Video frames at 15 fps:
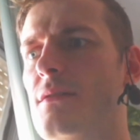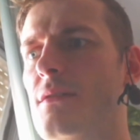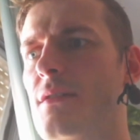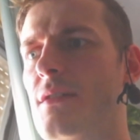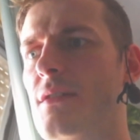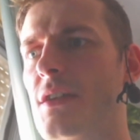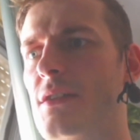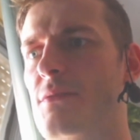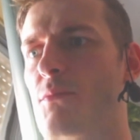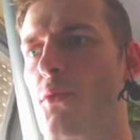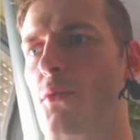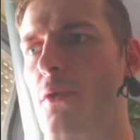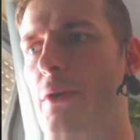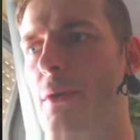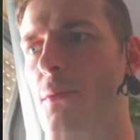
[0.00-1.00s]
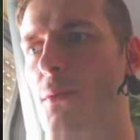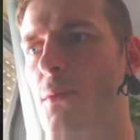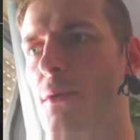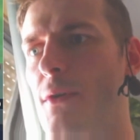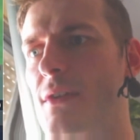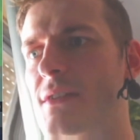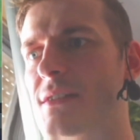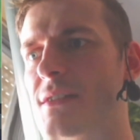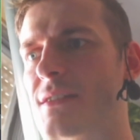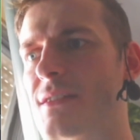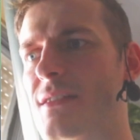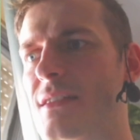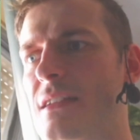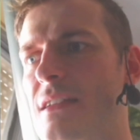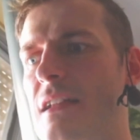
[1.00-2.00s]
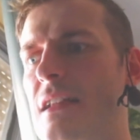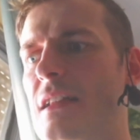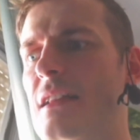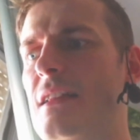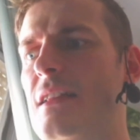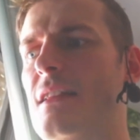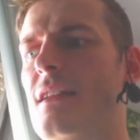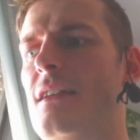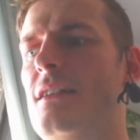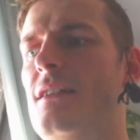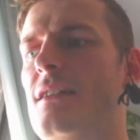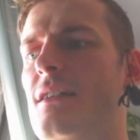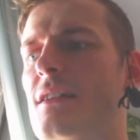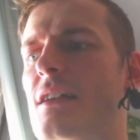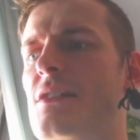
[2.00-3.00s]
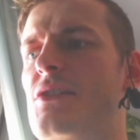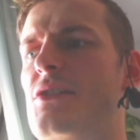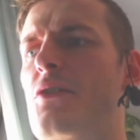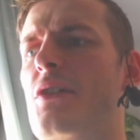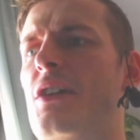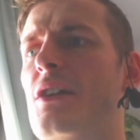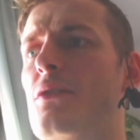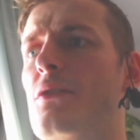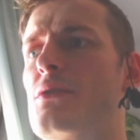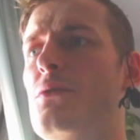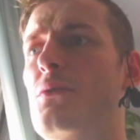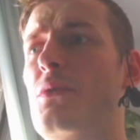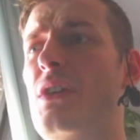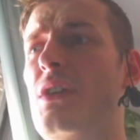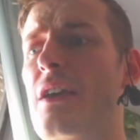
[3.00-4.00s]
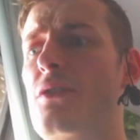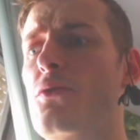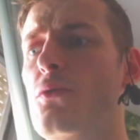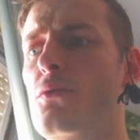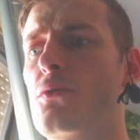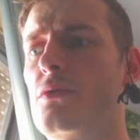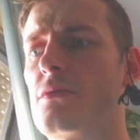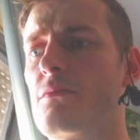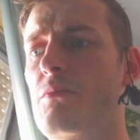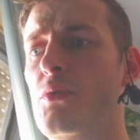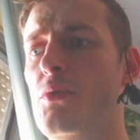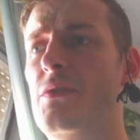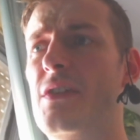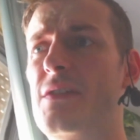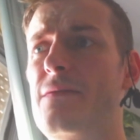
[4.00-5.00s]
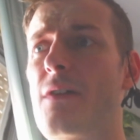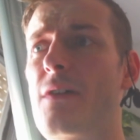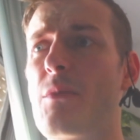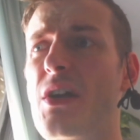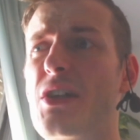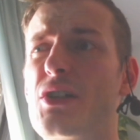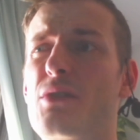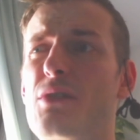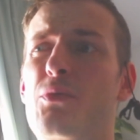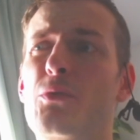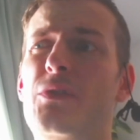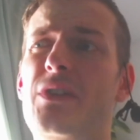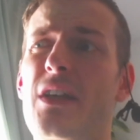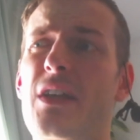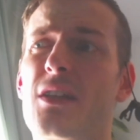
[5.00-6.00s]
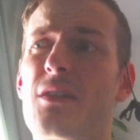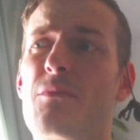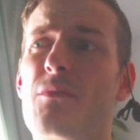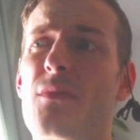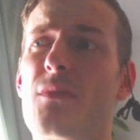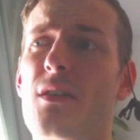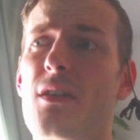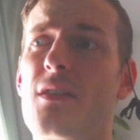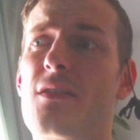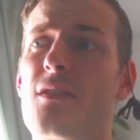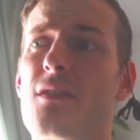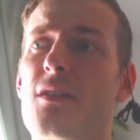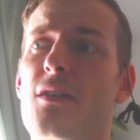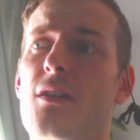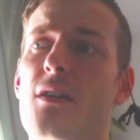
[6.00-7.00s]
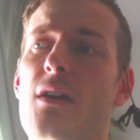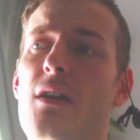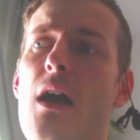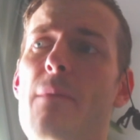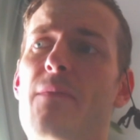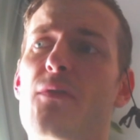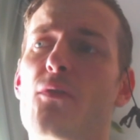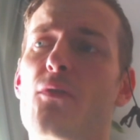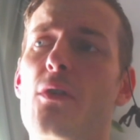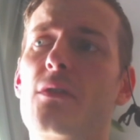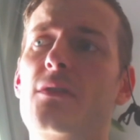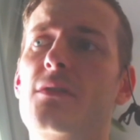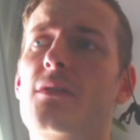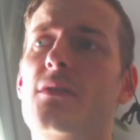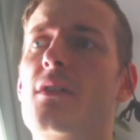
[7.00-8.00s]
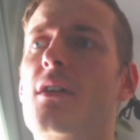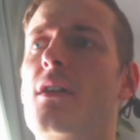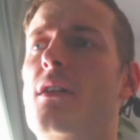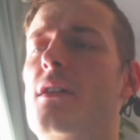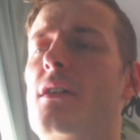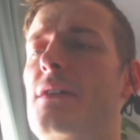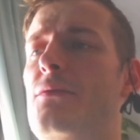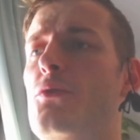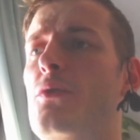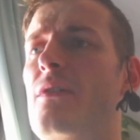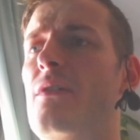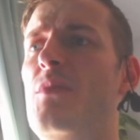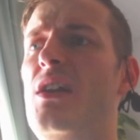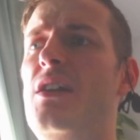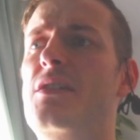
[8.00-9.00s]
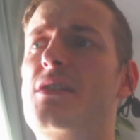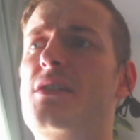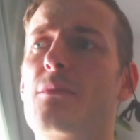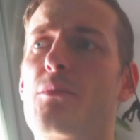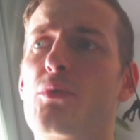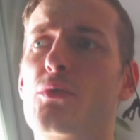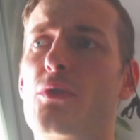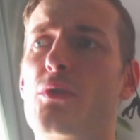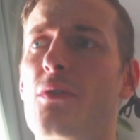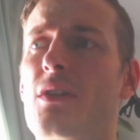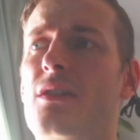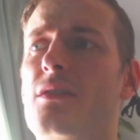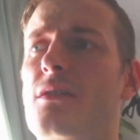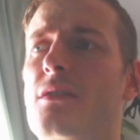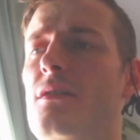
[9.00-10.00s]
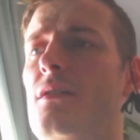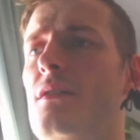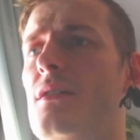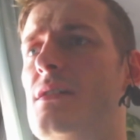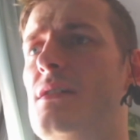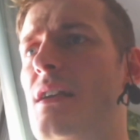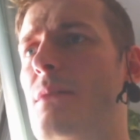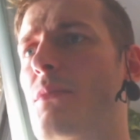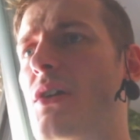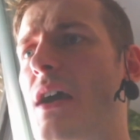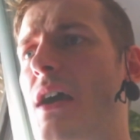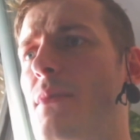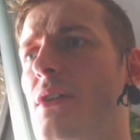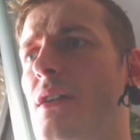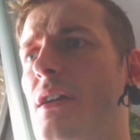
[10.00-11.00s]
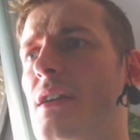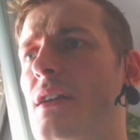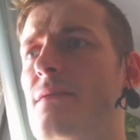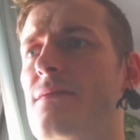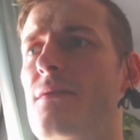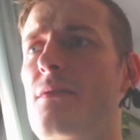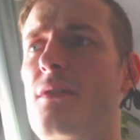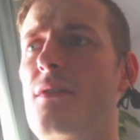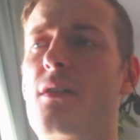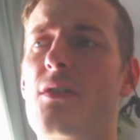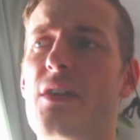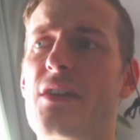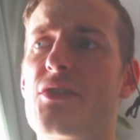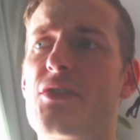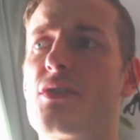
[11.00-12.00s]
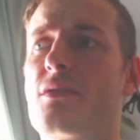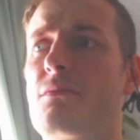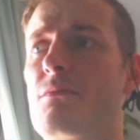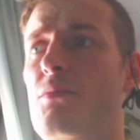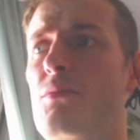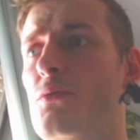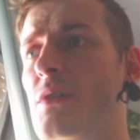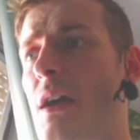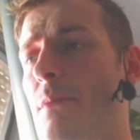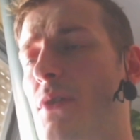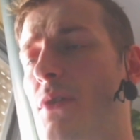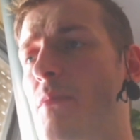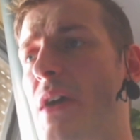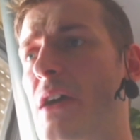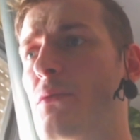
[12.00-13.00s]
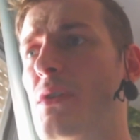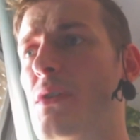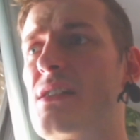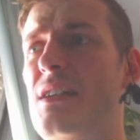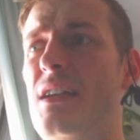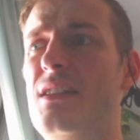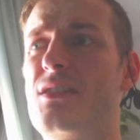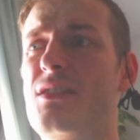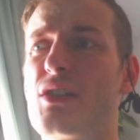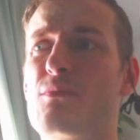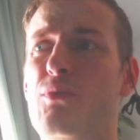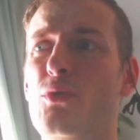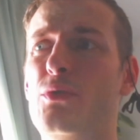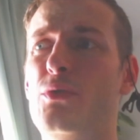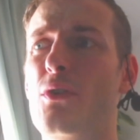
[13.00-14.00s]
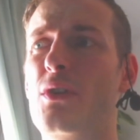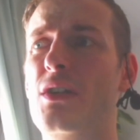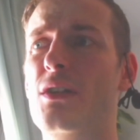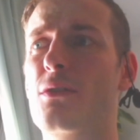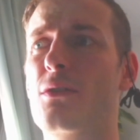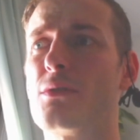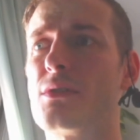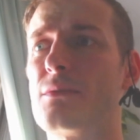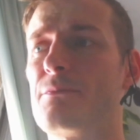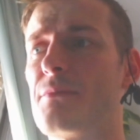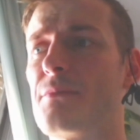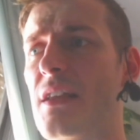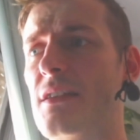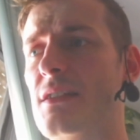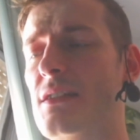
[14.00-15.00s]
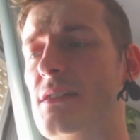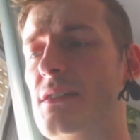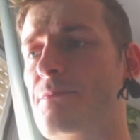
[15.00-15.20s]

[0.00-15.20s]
get more rewards. Considering heroes, so yeah, you could put this formation, put tank in the up front. If you have melee team, put on it some camera. If ranged, put camera backwards, and just put your heroes like this.